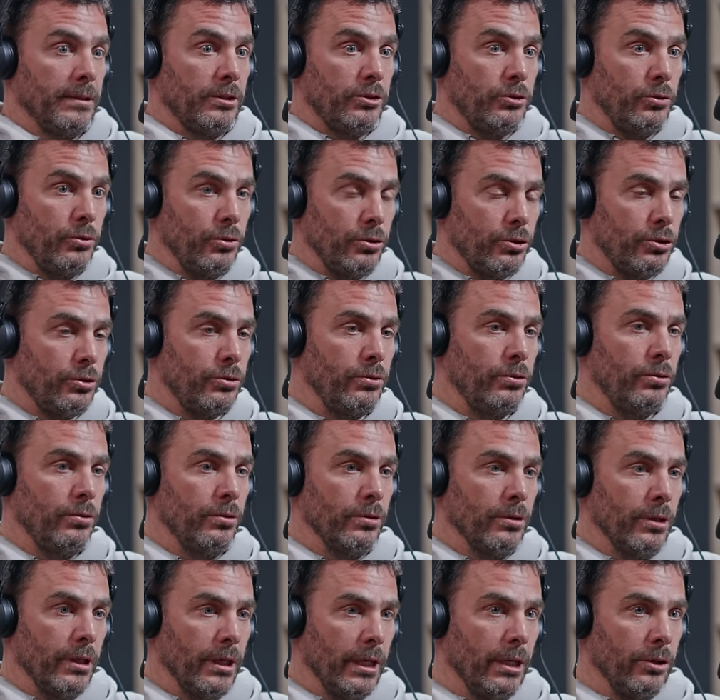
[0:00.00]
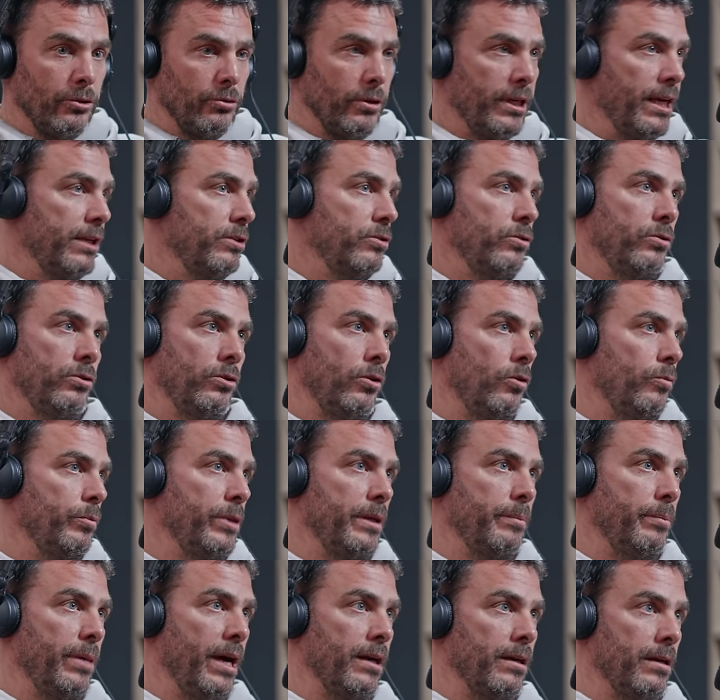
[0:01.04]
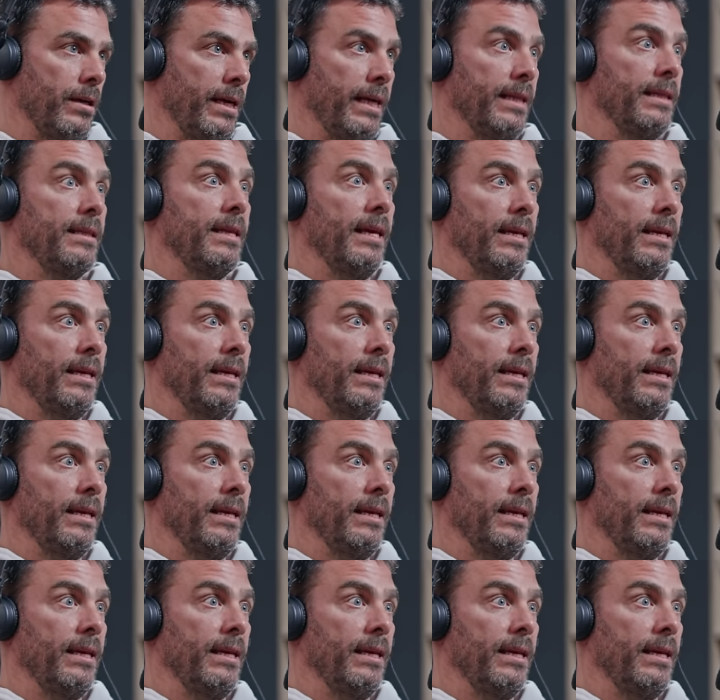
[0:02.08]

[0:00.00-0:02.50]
to to to get to know me better and